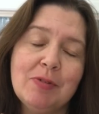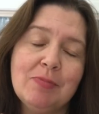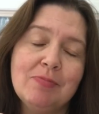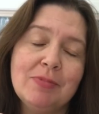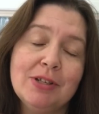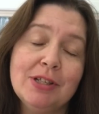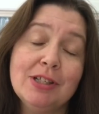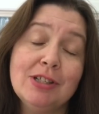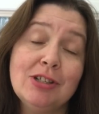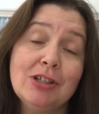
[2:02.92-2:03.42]
I've
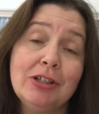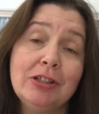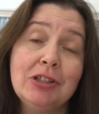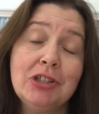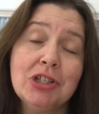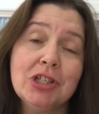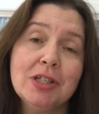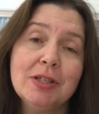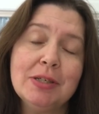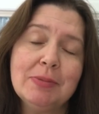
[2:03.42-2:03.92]
been
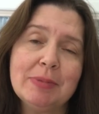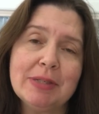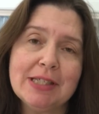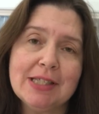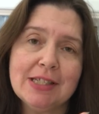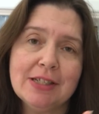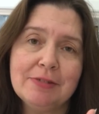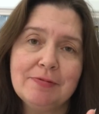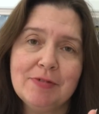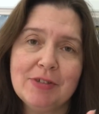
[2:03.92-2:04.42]
indulging
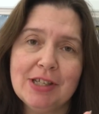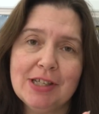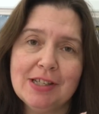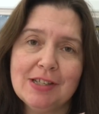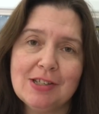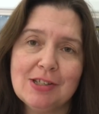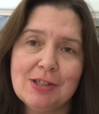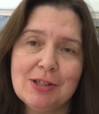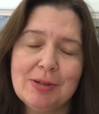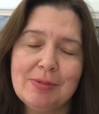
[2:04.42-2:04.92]
myself
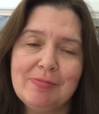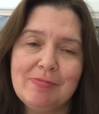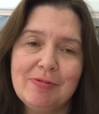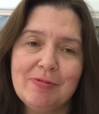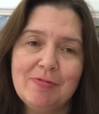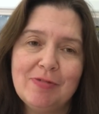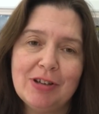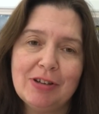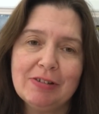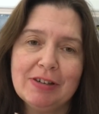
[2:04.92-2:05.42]
in some
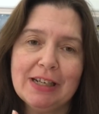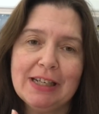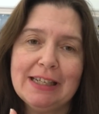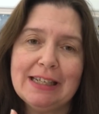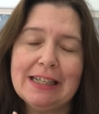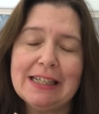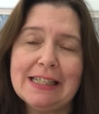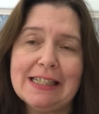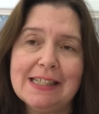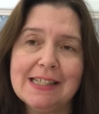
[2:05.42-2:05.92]
very
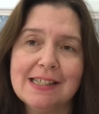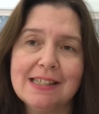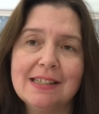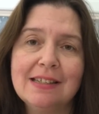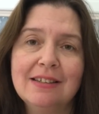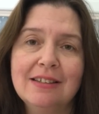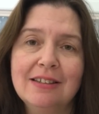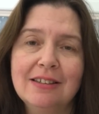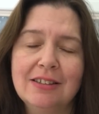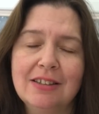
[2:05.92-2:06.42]
nice
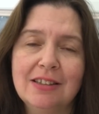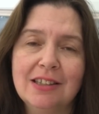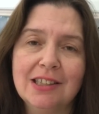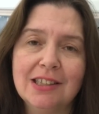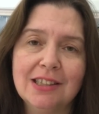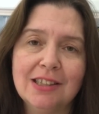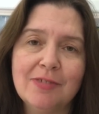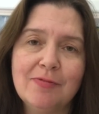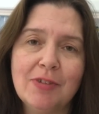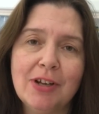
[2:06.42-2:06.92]

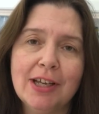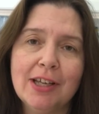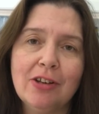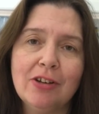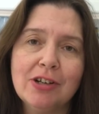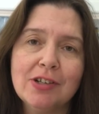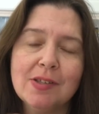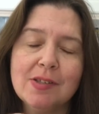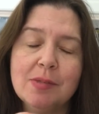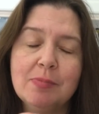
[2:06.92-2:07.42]
uh, fine
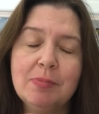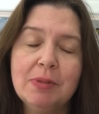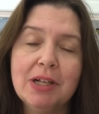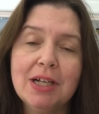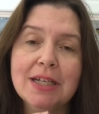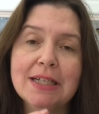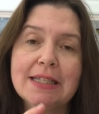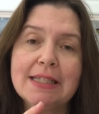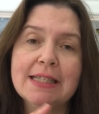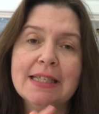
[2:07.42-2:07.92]
art
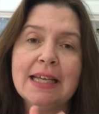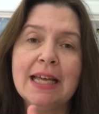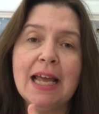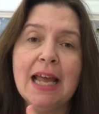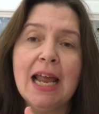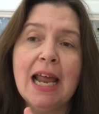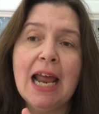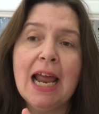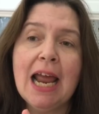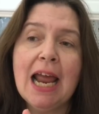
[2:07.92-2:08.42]
supplies,
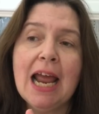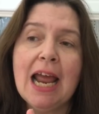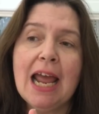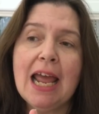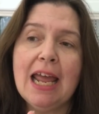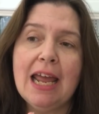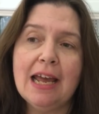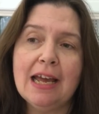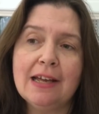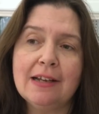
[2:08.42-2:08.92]

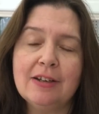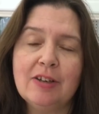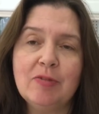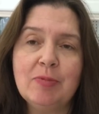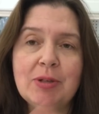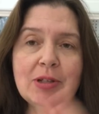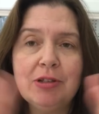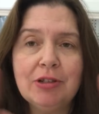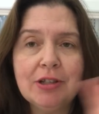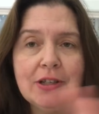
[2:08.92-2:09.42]
and I've
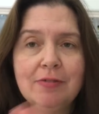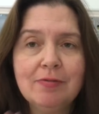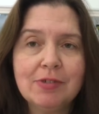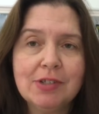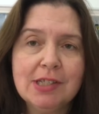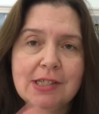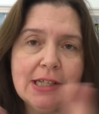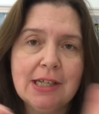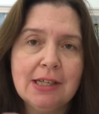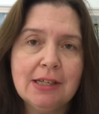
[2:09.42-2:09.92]
been looking for
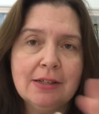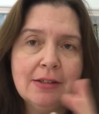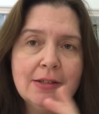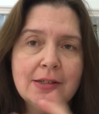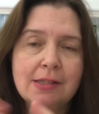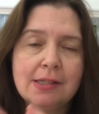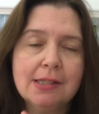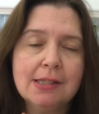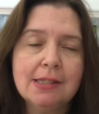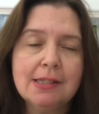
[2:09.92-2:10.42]

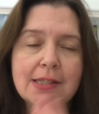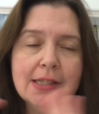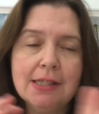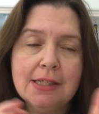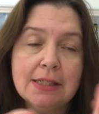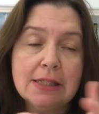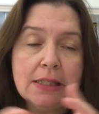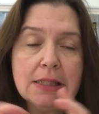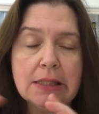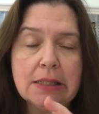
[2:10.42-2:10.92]
sales and
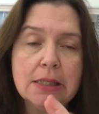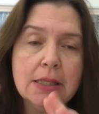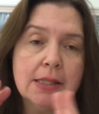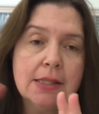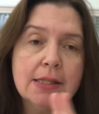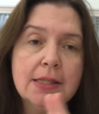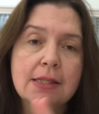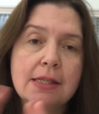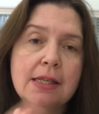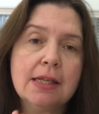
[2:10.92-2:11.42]
deals.
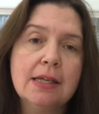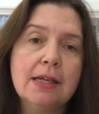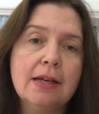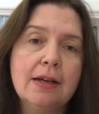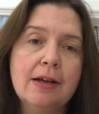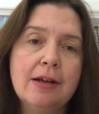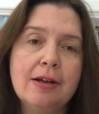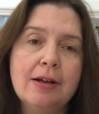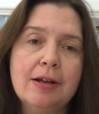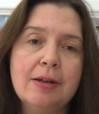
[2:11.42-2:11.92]
And
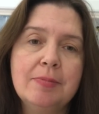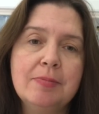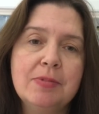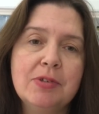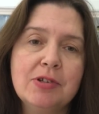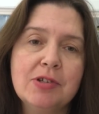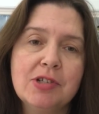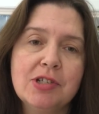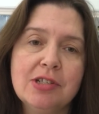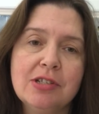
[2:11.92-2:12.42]
um,
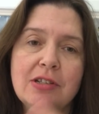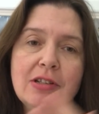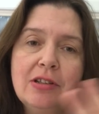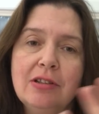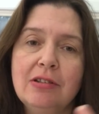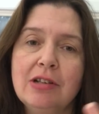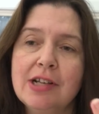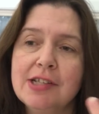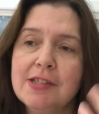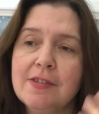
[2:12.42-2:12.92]
there's
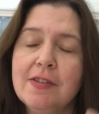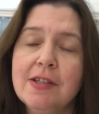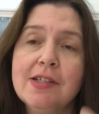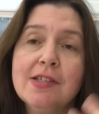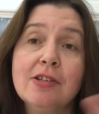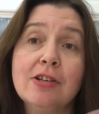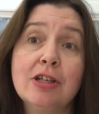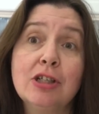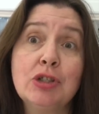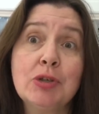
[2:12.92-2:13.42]
lots of
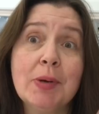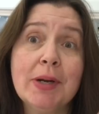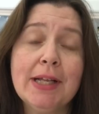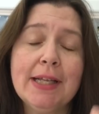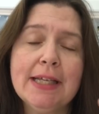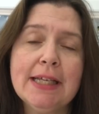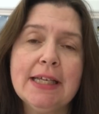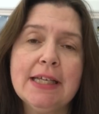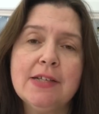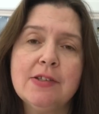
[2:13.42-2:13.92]
things that are
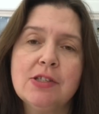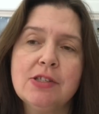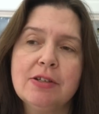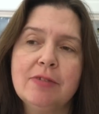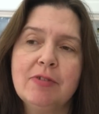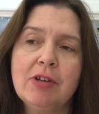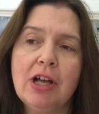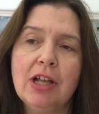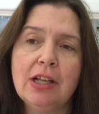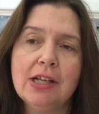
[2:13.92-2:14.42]
trickling in, so
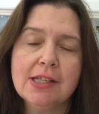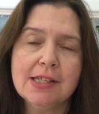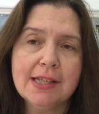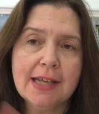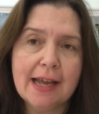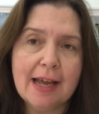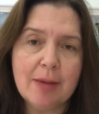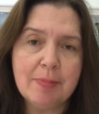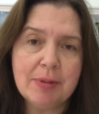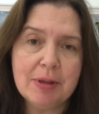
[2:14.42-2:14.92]
I've got lots
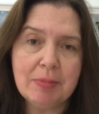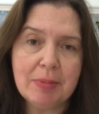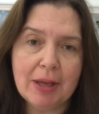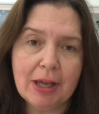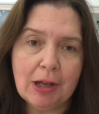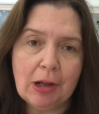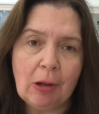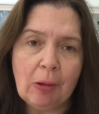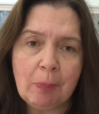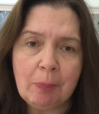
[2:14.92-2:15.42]
of happy
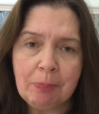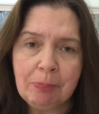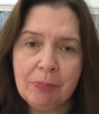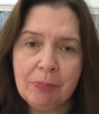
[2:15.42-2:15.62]
mail.